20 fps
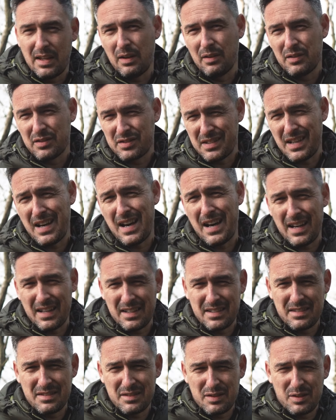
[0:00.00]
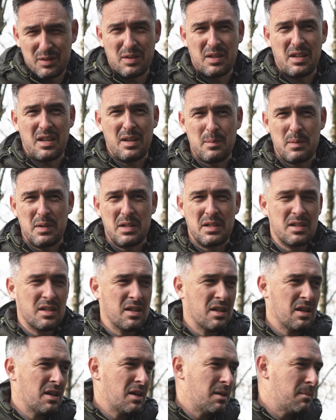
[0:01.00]
that'll just add to the image.
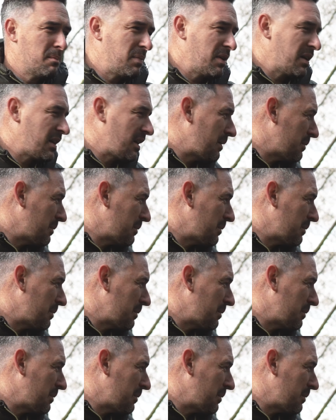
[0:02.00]
But